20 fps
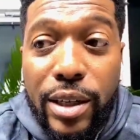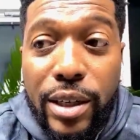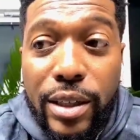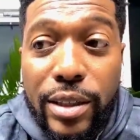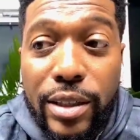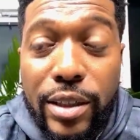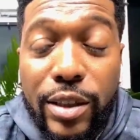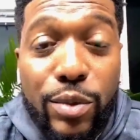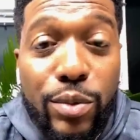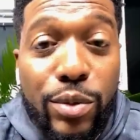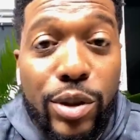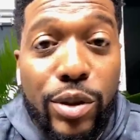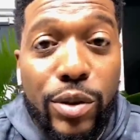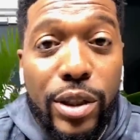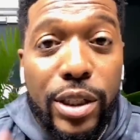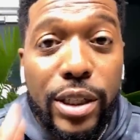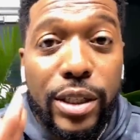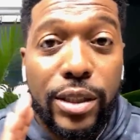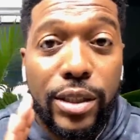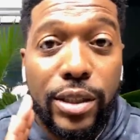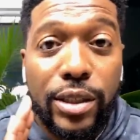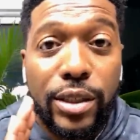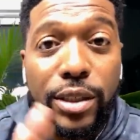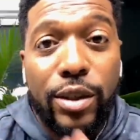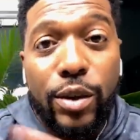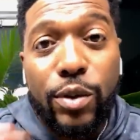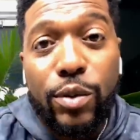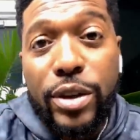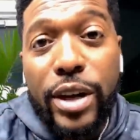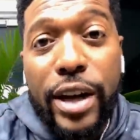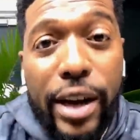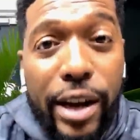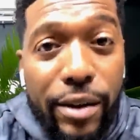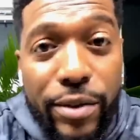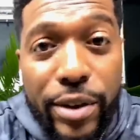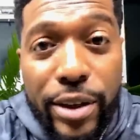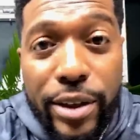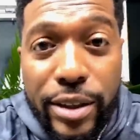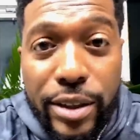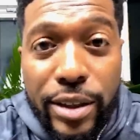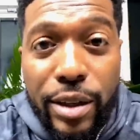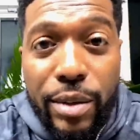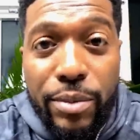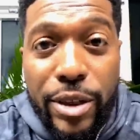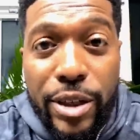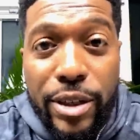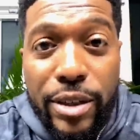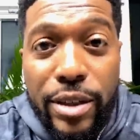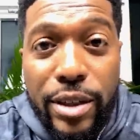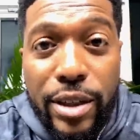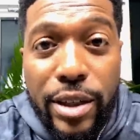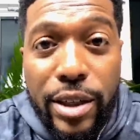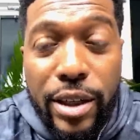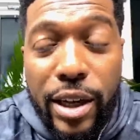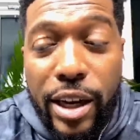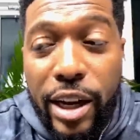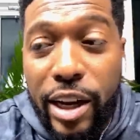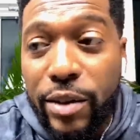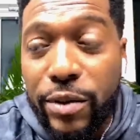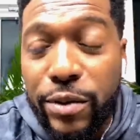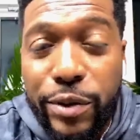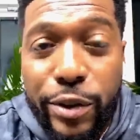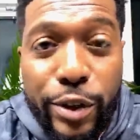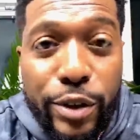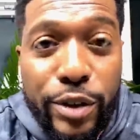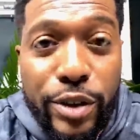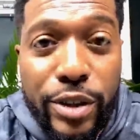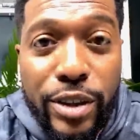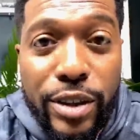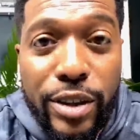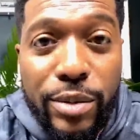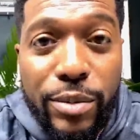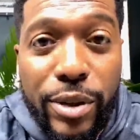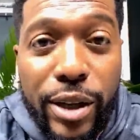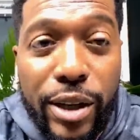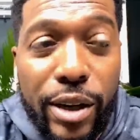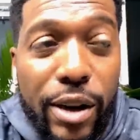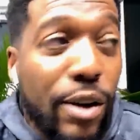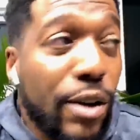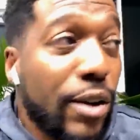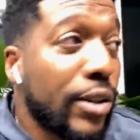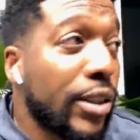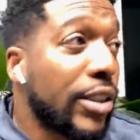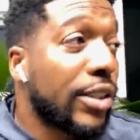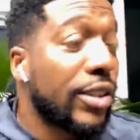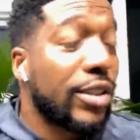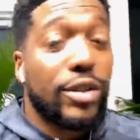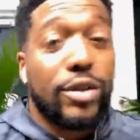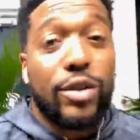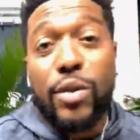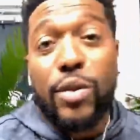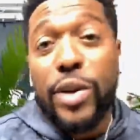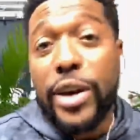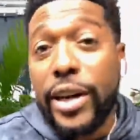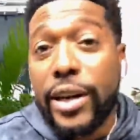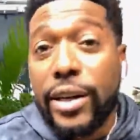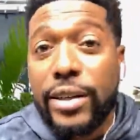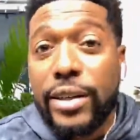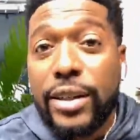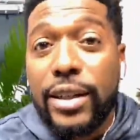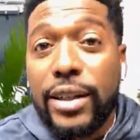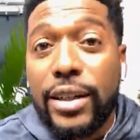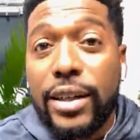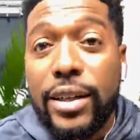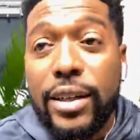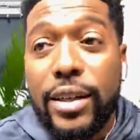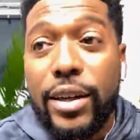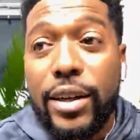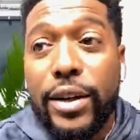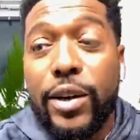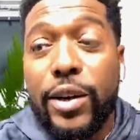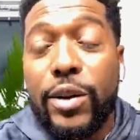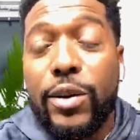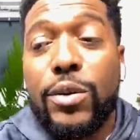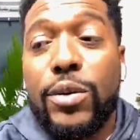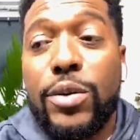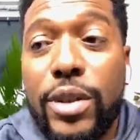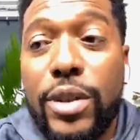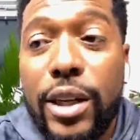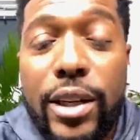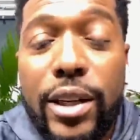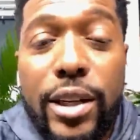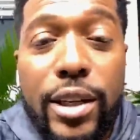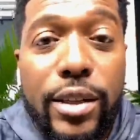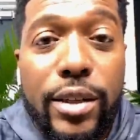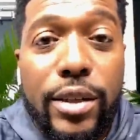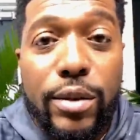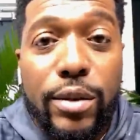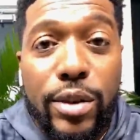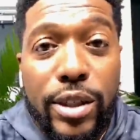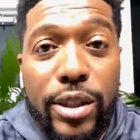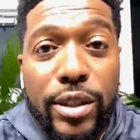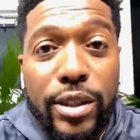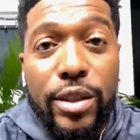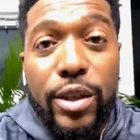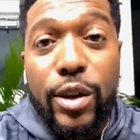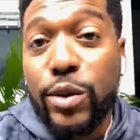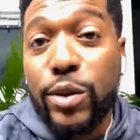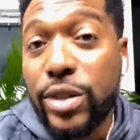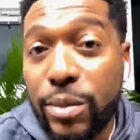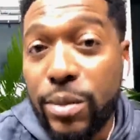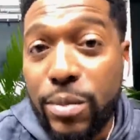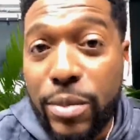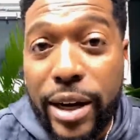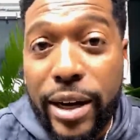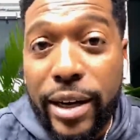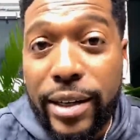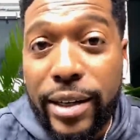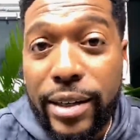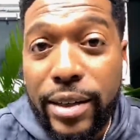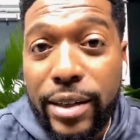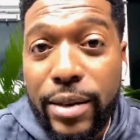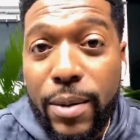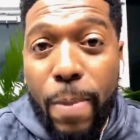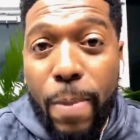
because it's real easy to just go dive into something yeah. head first and be like, oh, this is great, you know, and then you get to know somebody